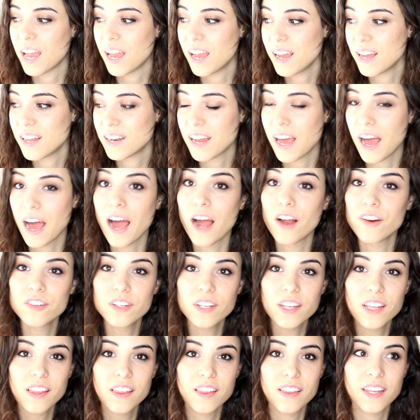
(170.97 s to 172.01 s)
And I
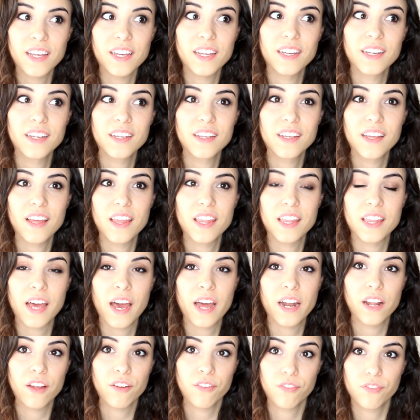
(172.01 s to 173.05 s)
really think
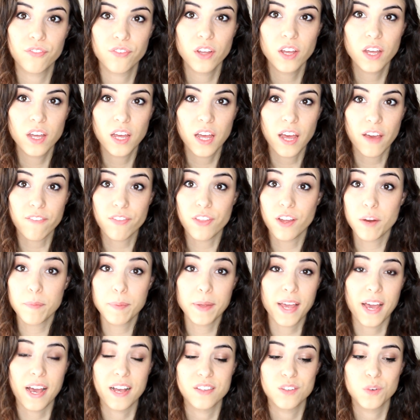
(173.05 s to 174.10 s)
that if
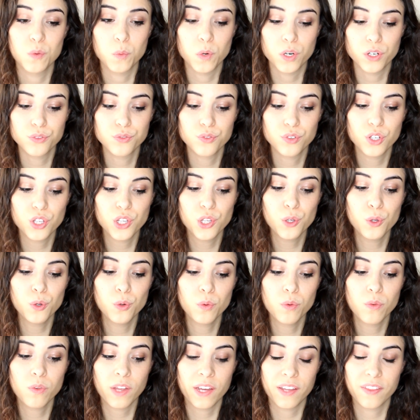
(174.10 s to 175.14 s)
therapy hasn't worked for
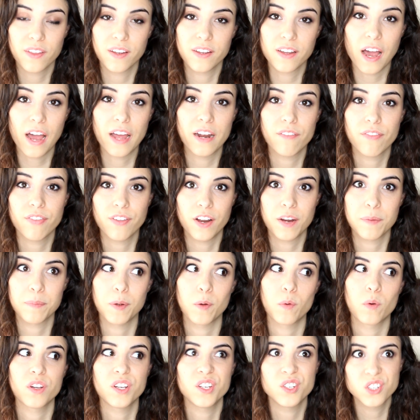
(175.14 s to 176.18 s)
you, like the kind of
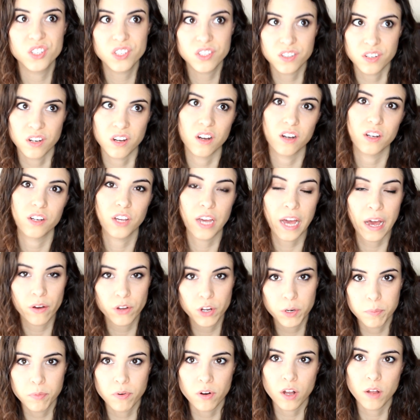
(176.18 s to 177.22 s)
therapy where you just talk
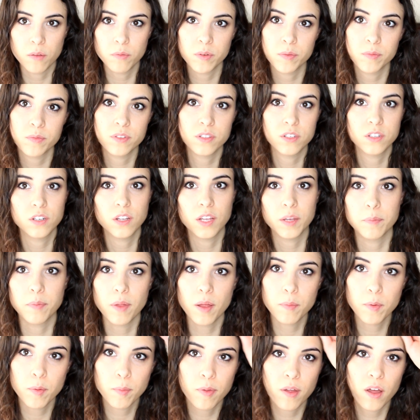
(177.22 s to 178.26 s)
out your problems and you're like
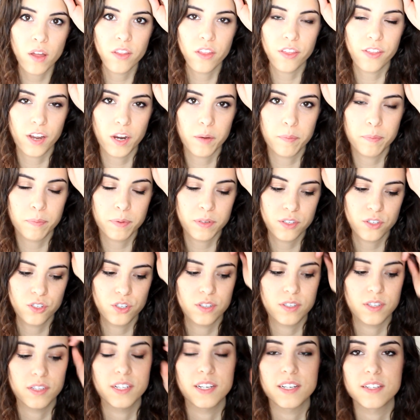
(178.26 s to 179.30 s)
blah blah blah and the therapist
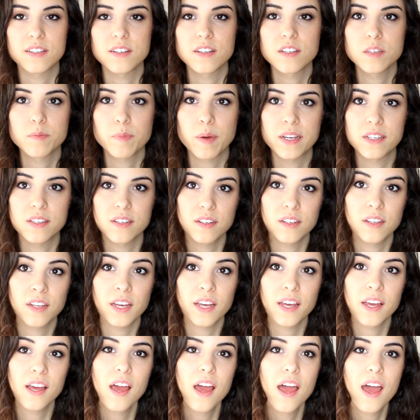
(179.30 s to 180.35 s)
just listens
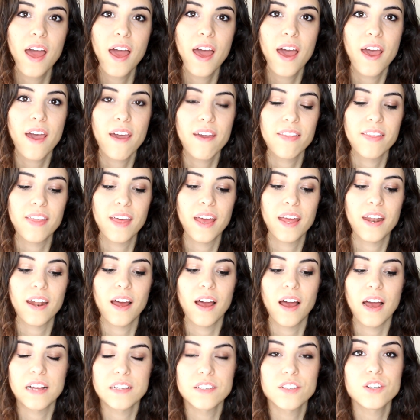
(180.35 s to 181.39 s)
basically, then
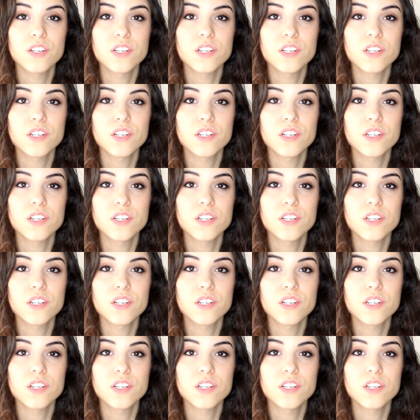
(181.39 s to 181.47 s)
I